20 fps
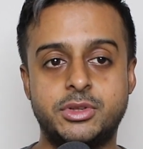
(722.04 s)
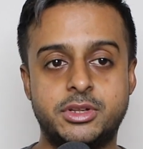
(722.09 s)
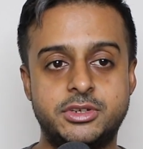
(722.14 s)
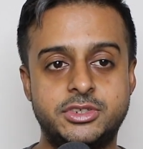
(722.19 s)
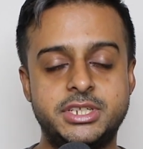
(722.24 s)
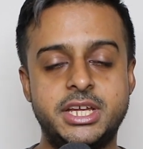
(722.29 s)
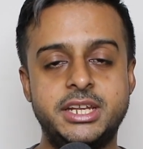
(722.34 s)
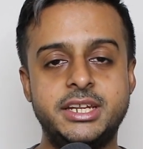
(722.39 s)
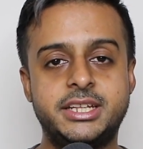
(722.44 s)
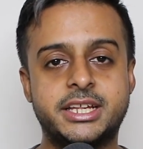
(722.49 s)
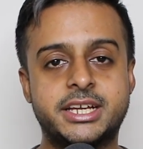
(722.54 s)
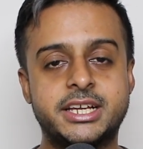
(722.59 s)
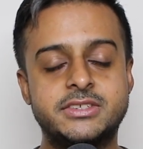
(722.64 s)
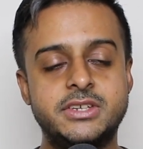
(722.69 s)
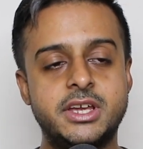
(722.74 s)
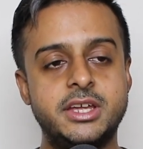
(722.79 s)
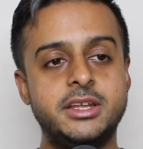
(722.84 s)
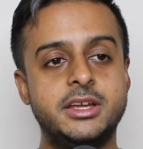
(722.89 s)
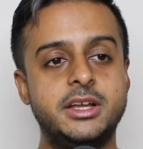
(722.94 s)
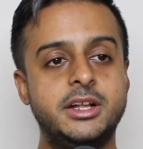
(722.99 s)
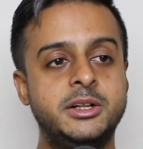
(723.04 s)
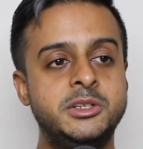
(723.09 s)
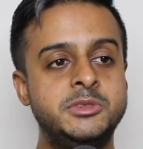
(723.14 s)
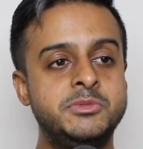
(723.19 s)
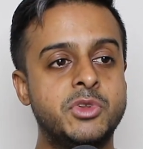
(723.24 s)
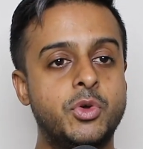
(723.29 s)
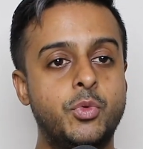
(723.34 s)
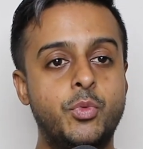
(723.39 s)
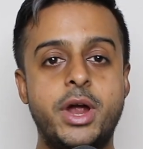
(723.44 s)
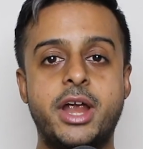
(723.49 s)
understanding, like I said,
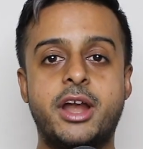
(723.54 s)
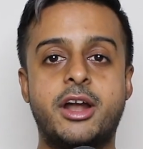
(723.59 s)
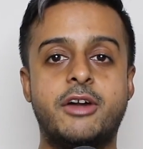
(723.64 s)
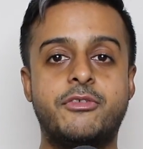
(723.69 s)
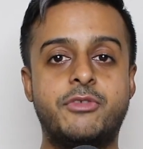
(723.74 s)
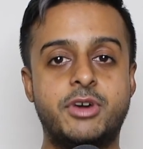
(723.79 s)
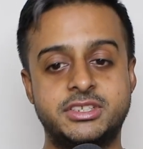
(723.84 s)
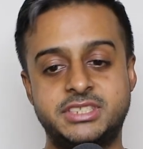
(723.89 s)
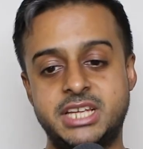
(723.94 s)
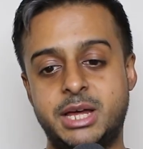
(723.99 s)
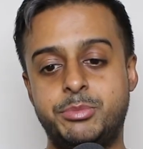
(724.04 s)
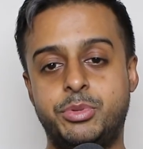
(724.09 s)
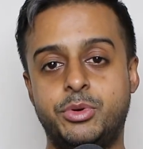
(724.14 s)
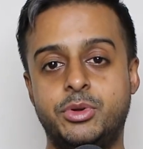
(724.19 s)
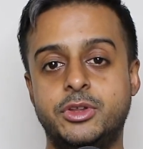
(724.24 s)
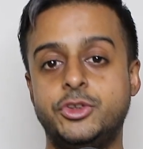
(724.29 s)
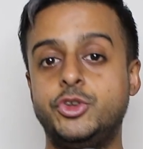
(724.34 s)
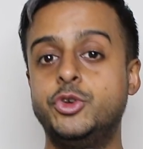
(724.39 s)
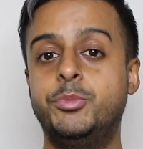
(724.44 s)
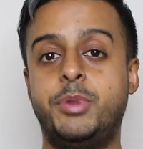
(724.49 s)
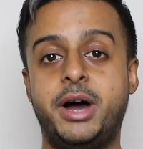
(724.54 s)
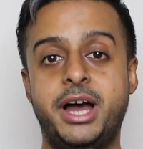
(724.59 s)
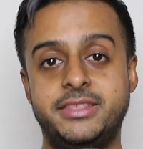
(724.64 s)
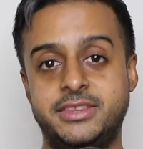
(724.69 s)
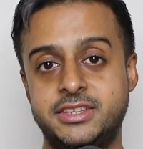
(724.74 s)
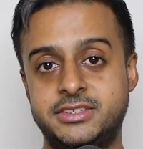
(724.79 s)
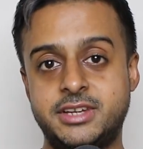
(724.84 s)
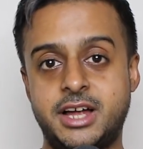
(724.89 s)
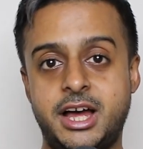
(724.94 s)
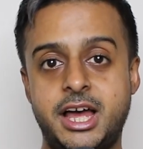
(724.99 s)
where, for example, you buy
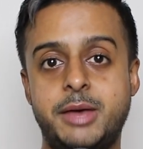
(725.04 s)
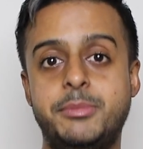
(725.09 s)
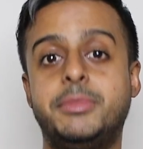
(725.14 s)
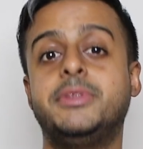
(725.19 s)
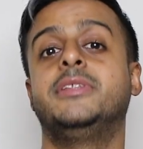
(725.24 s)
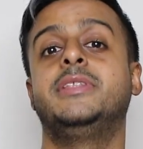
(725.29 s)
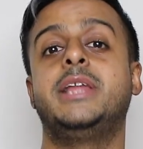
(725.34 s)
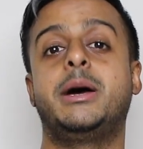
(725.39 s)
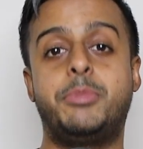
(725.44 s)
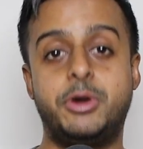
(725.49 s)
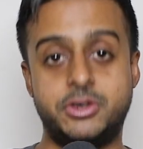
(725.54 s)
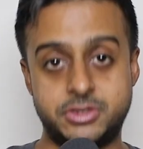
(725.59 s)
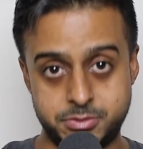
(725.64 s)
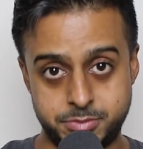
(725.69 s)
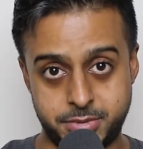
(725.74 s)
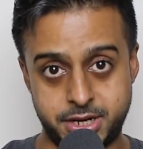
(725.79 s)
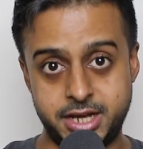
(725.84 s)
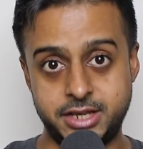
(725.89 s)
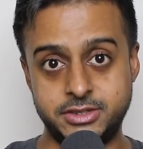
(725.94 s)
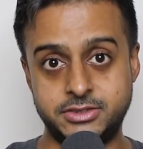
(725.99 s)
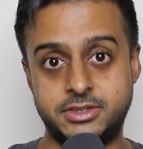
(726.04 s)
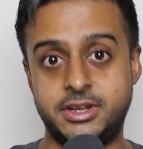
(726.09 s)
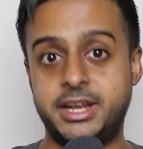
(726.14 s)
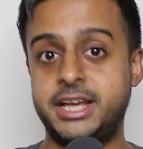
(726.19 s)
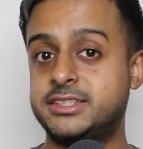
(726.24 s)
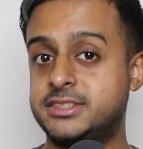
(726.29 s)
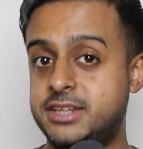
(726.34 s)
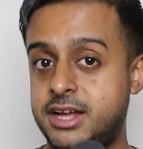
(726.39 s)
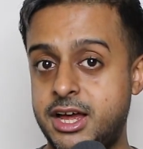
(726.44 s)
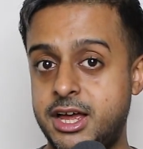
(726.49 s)
this time and then that person buys the
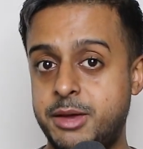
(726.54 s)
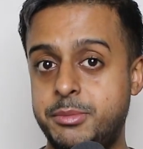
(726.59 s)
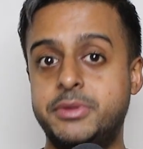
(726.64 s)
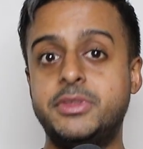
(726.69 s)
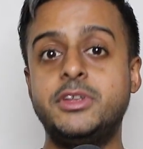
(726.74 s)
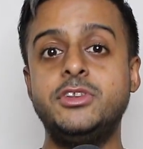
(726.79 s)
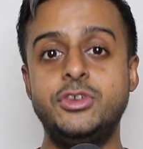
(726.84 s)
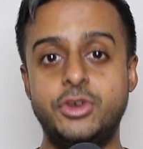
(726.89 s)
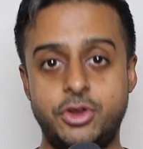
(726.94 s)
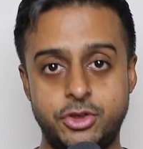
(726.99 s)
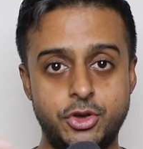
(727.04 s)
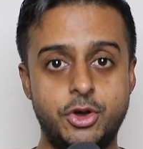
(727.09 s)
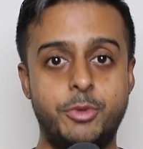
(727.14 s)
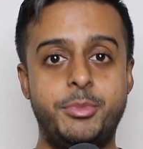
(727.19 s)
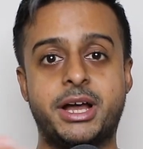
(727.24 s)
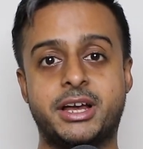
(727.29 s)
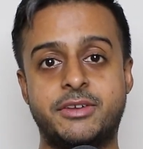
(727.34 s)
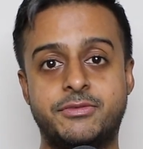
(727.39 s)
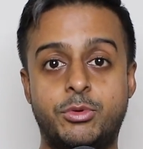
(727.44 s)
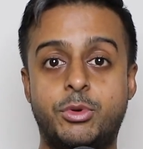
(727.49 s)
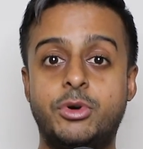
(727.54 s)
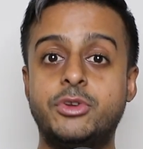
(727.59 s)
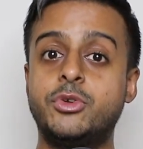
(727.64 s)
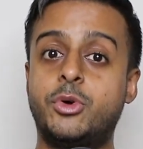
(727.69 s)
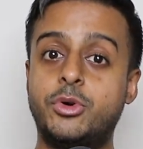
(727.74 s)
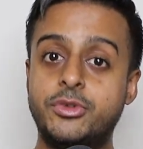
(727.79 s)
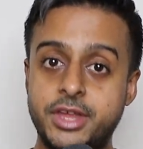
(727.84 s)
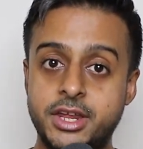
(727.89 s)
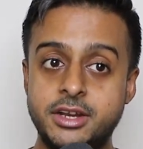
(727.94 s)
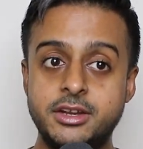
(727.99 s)
next time, and then, you know, you go back and forth,
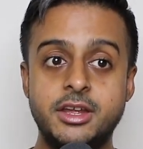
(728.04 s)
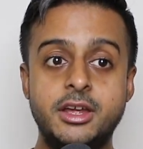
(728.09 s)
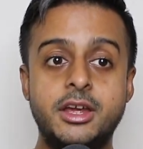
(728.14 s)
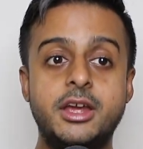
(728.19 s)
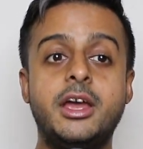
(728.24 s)
or then,